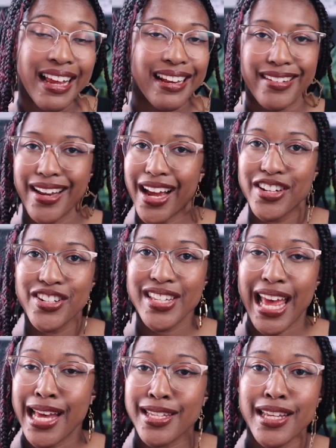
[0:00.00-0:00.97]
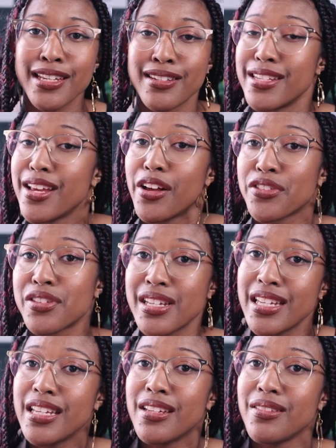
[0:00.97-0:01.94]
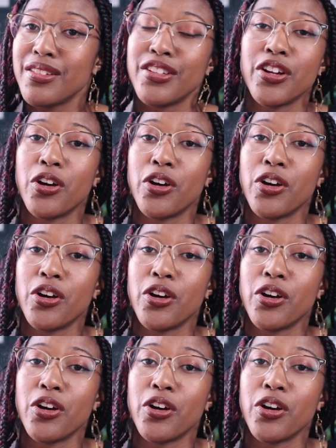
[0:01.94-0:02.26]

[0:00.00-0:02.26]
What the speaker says: not just as a DLC,